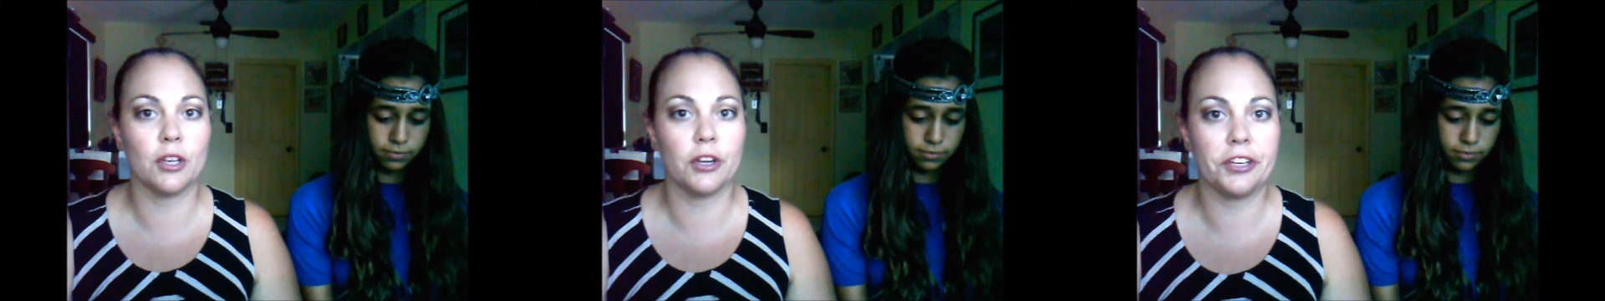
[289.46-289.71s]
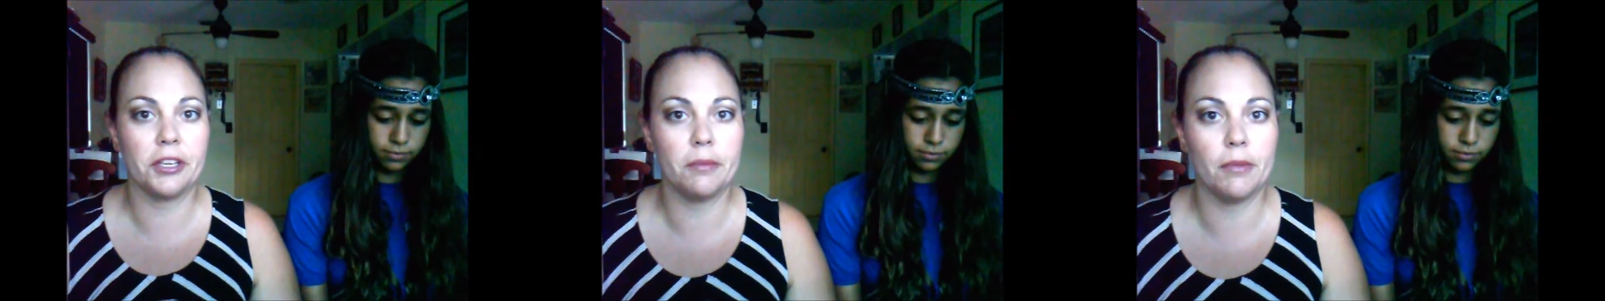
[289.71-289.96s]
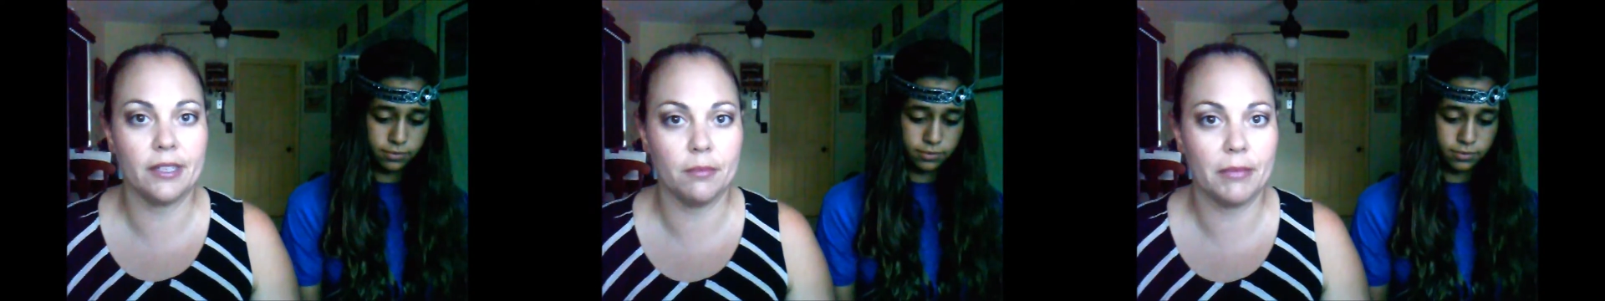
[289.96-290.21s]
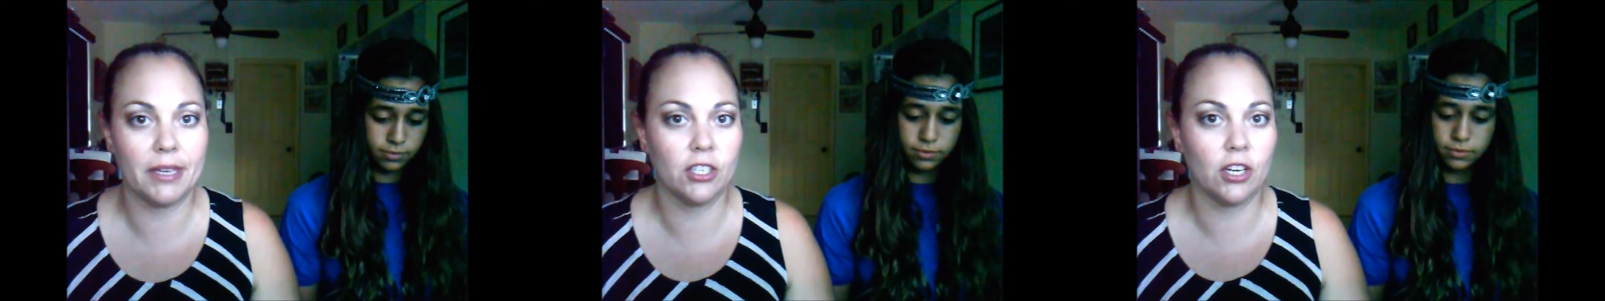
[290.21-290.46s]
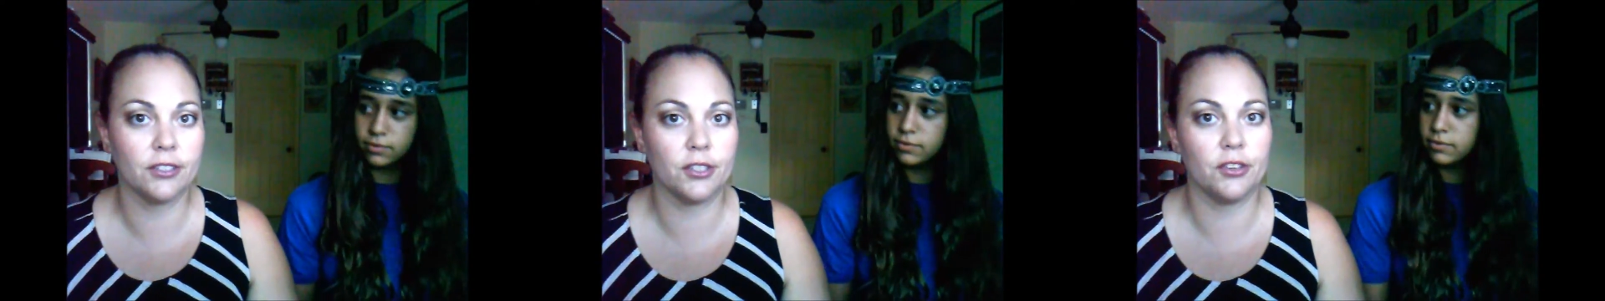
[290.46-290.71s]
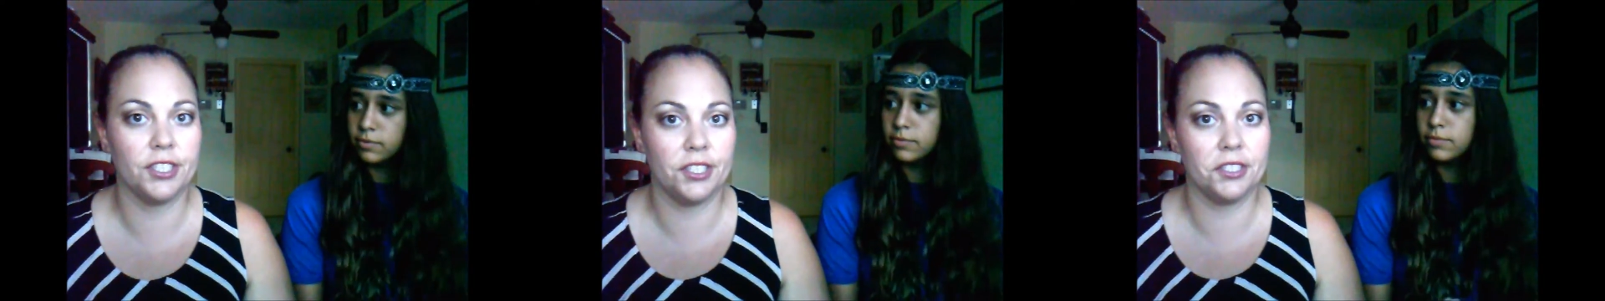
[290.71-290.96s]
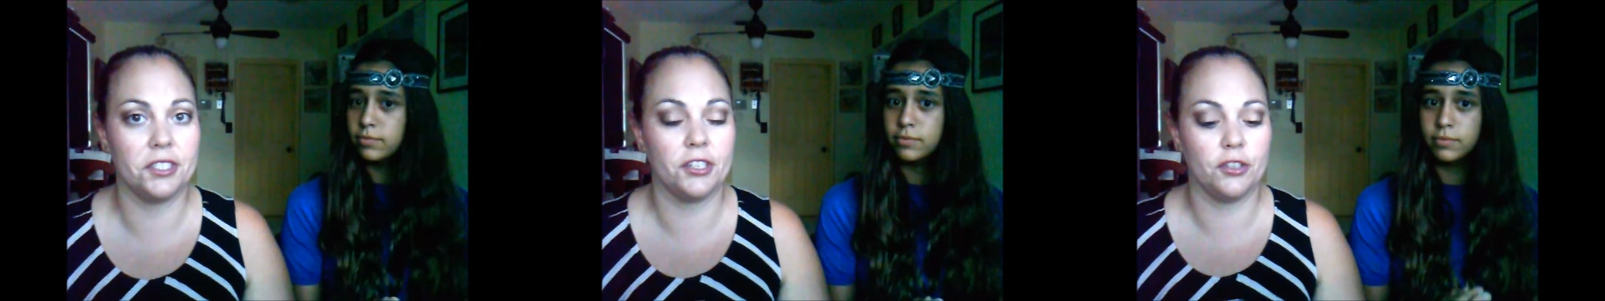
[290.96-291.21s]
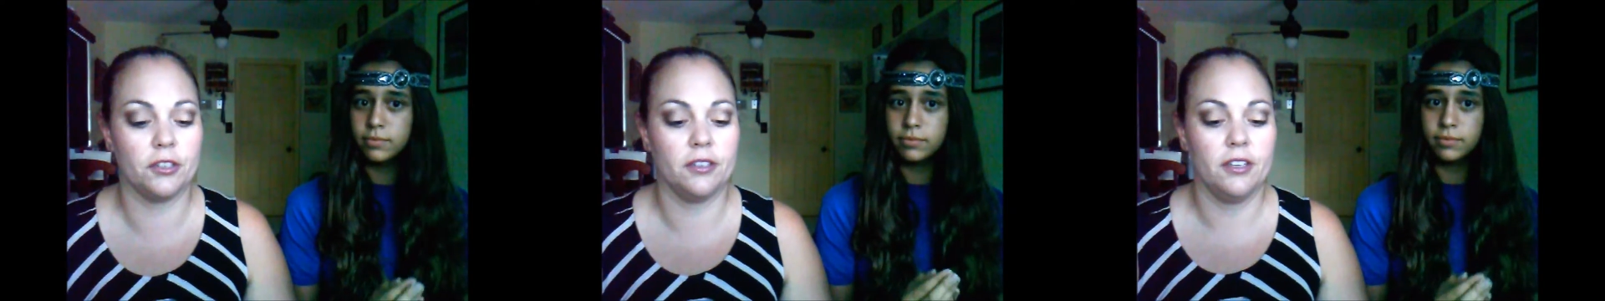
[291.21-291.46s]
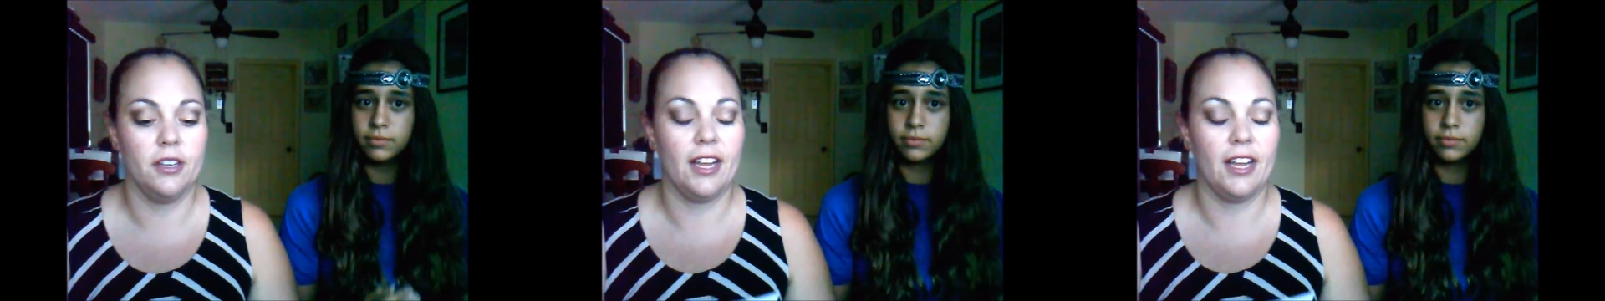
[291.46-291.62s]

Speaker 1: sorry, my dogs are eating dinner.